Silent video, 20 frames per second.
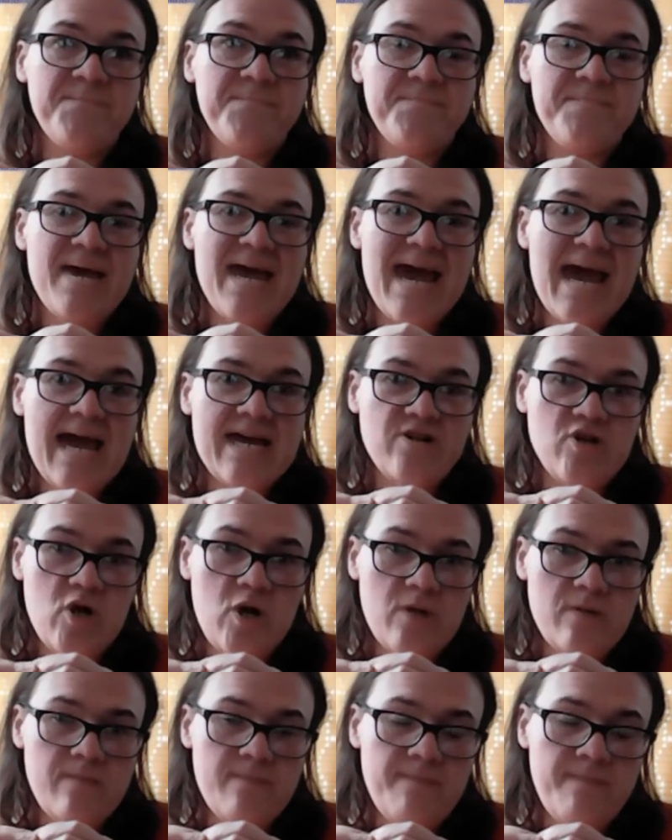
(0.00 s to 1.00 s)

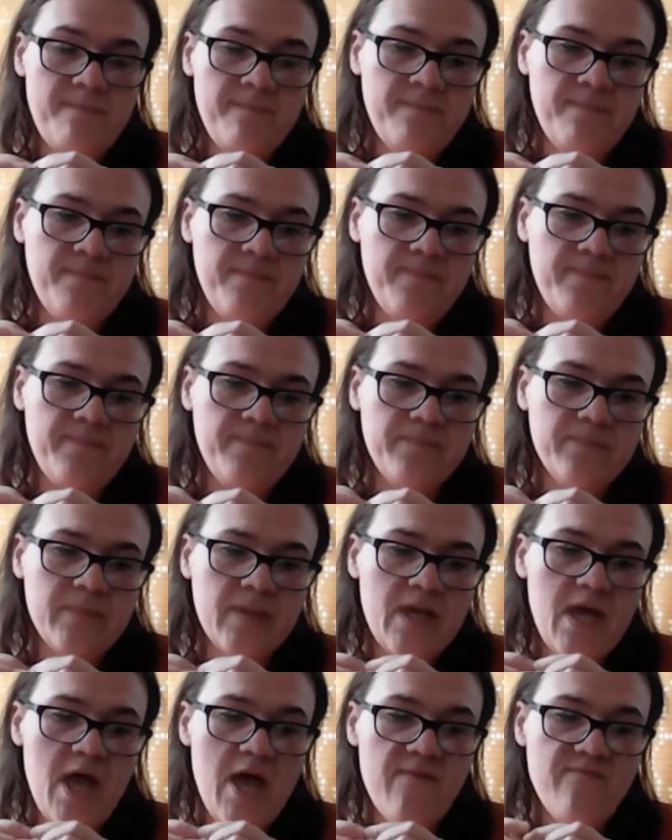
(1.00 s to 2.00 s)
pattern
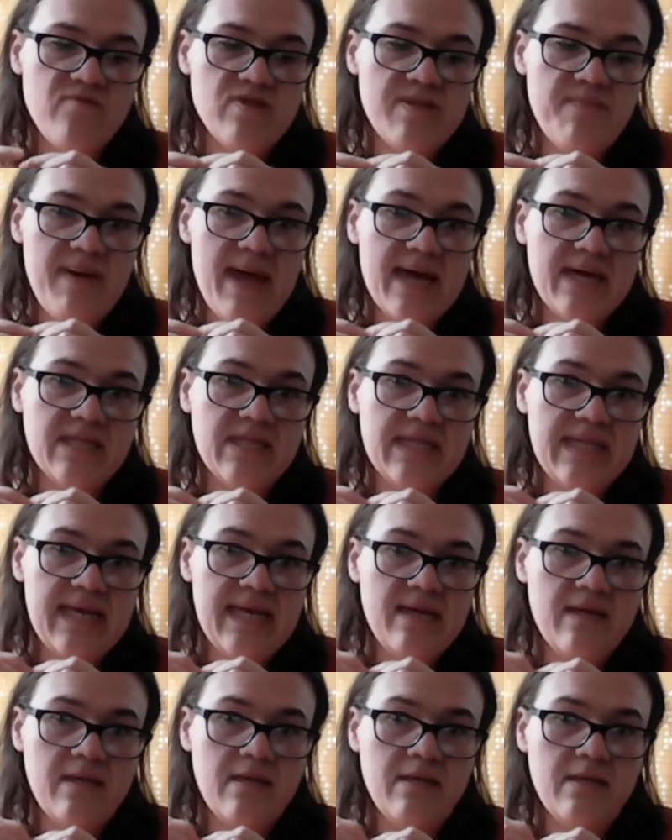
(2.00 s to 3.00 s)
for the back of the
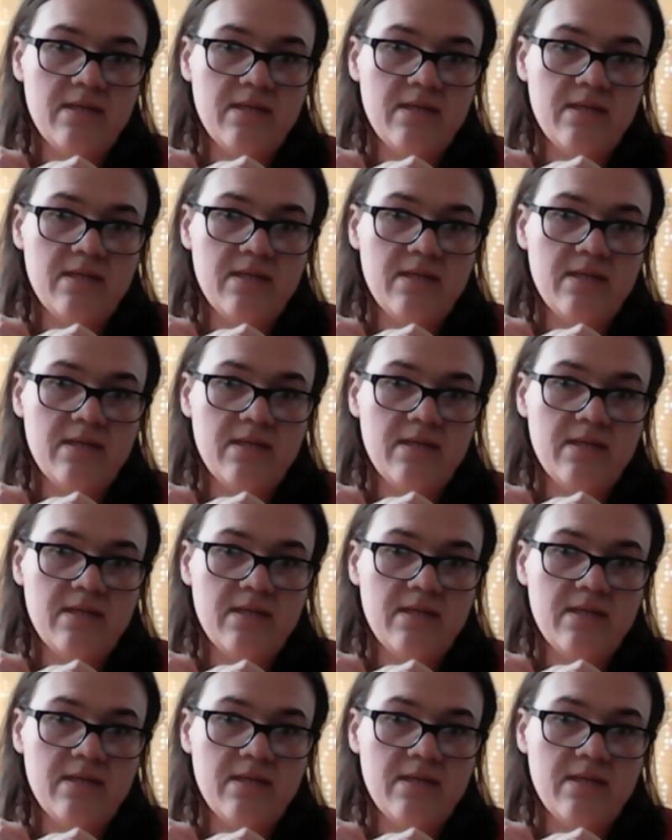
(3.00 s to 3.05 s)
leg.